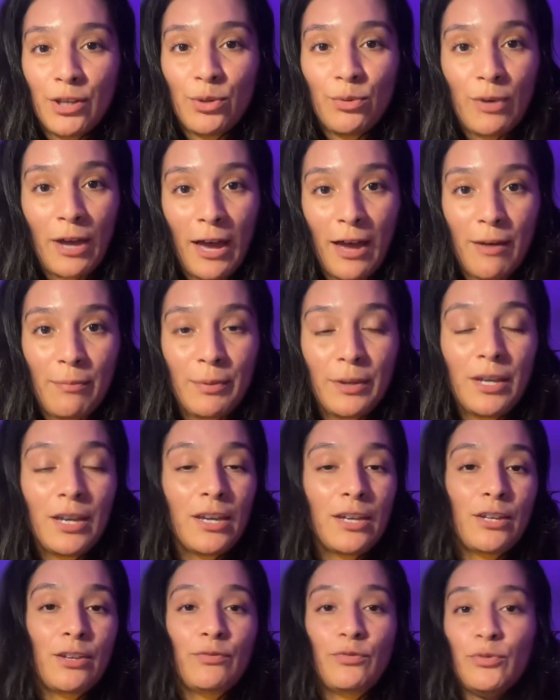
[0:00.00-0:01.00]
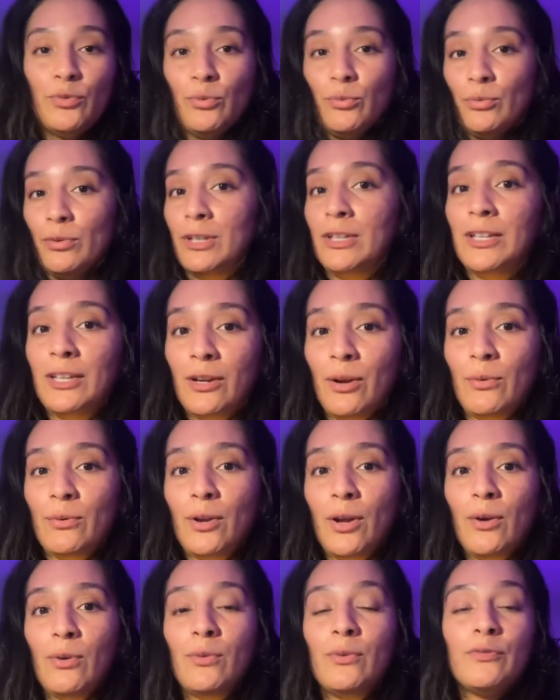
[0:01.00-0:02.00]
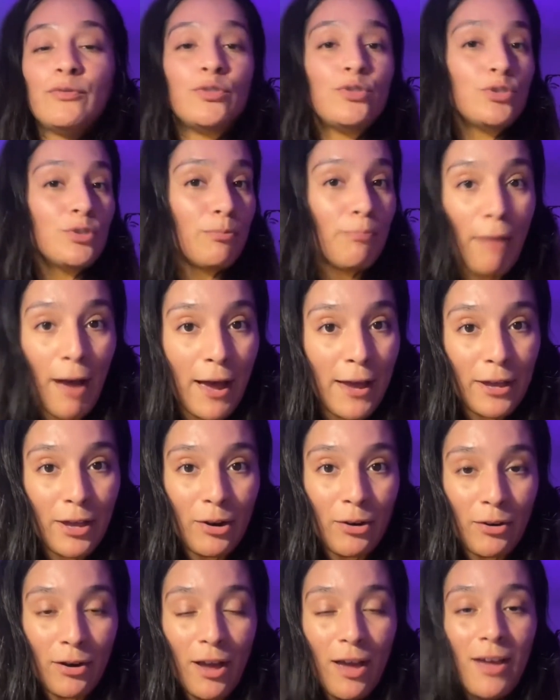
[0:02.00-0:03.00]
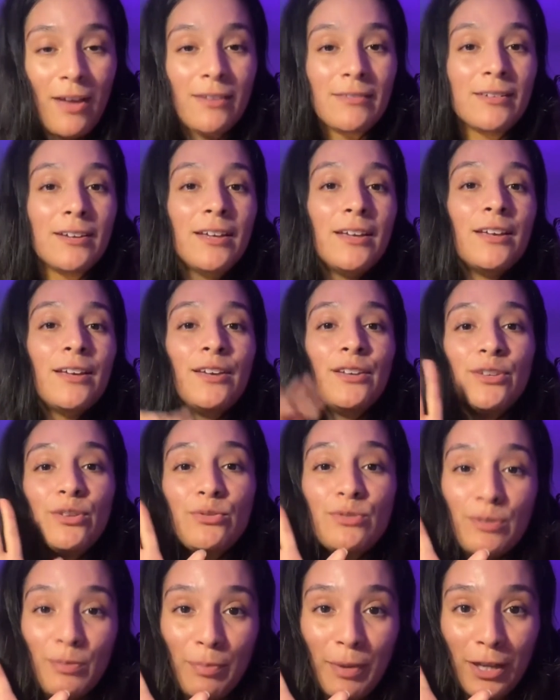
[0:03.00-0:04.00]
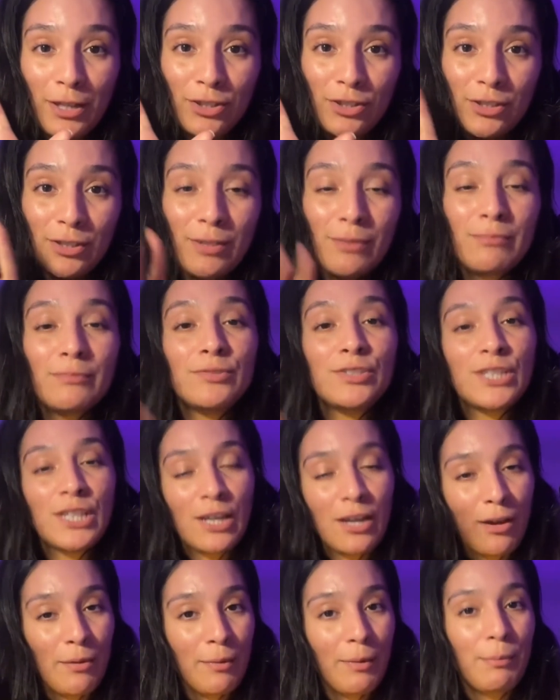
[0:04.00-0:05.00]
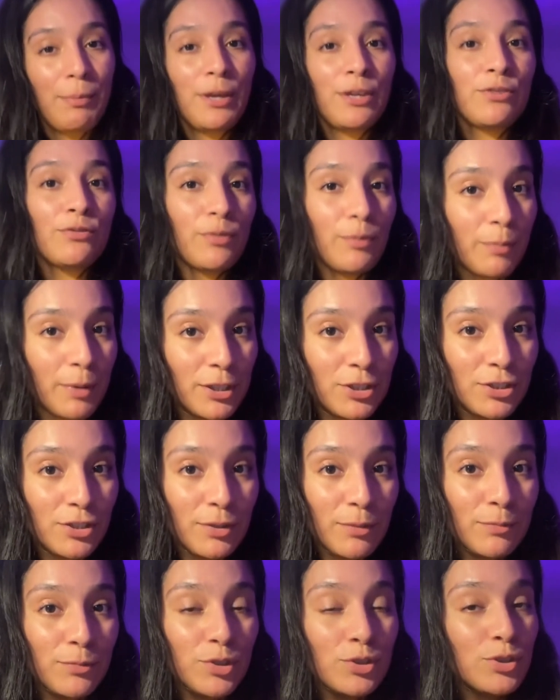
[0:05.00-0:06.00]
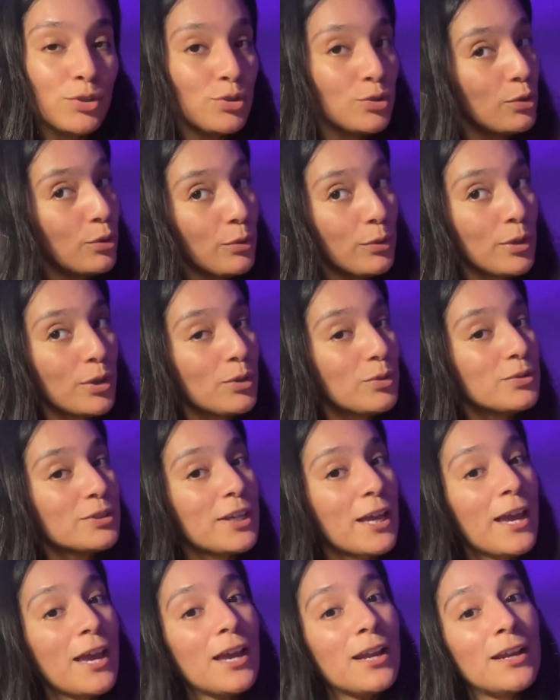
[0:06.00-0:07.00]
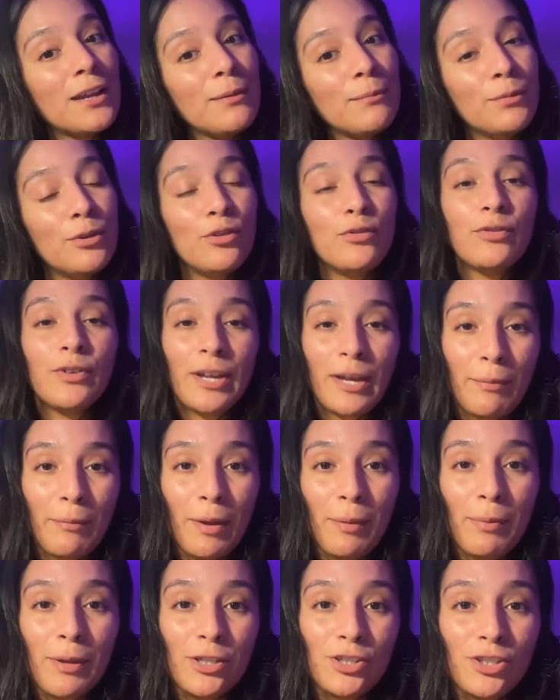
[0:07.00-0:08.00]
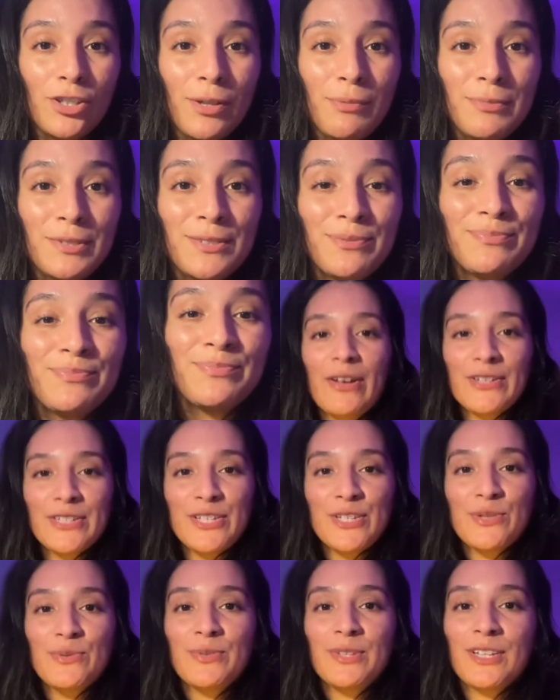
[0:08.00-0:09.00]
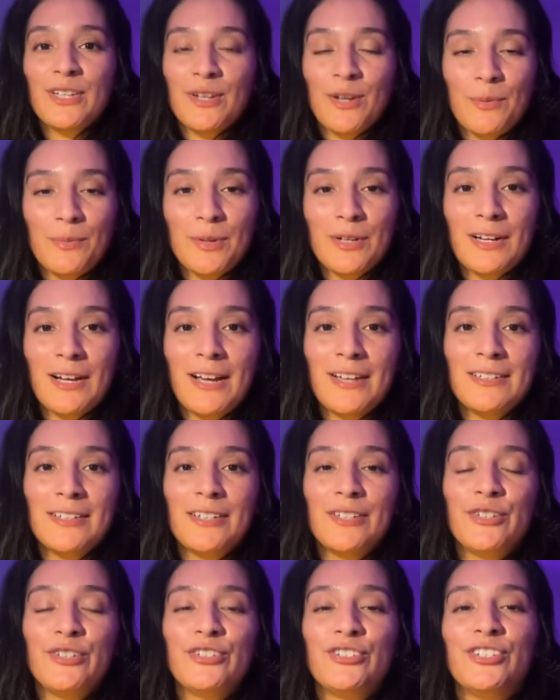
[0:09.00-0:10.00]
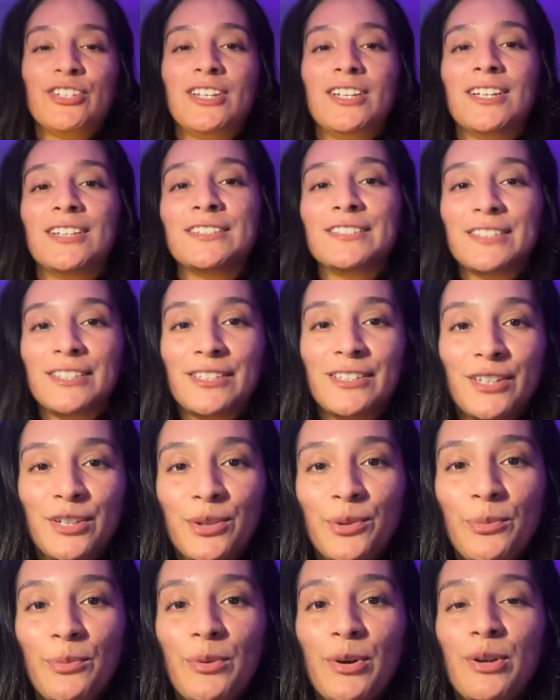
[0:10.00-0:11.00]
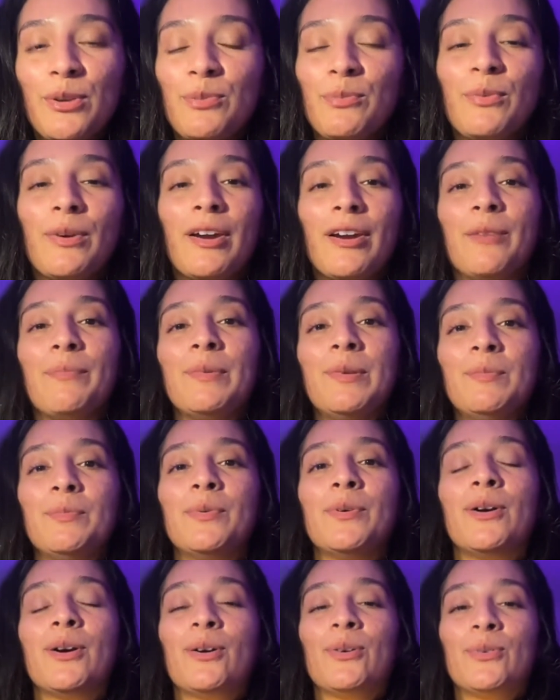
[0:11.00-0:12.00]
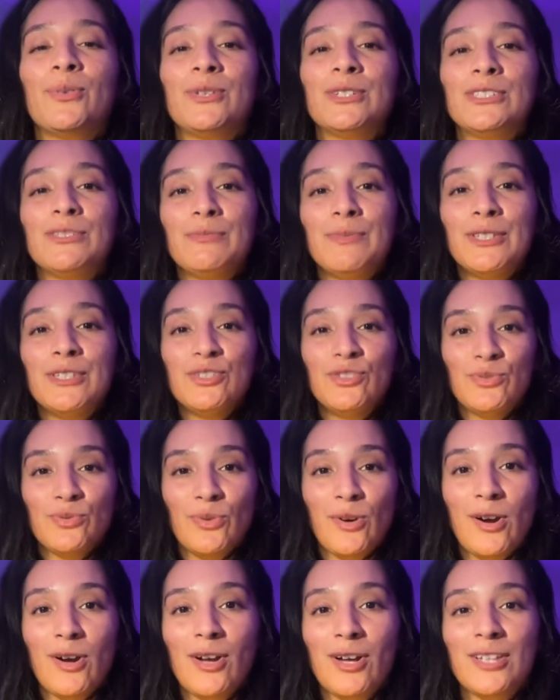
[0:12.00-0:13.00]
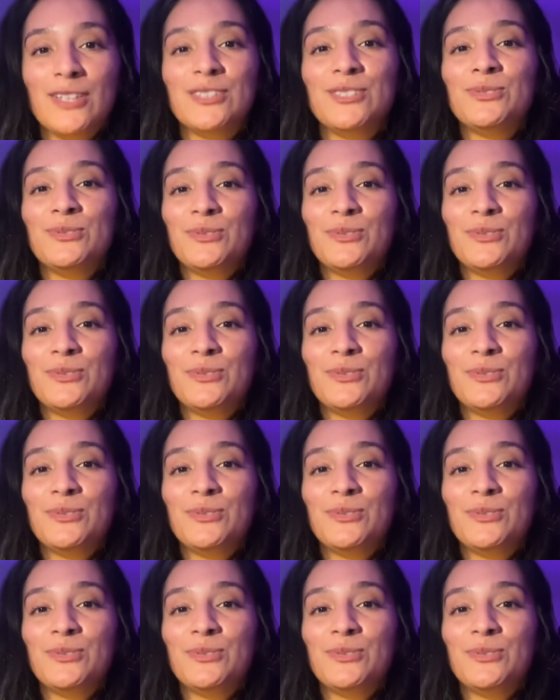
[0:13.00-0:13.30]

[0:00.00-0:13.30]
happy, and if you really don't know if you should buy it or not, use a pendulum. Check out my page for pendulum tutorials and beautiful handmade pendulums. Houses with the number 9 energy is another one where people are going to be drawn to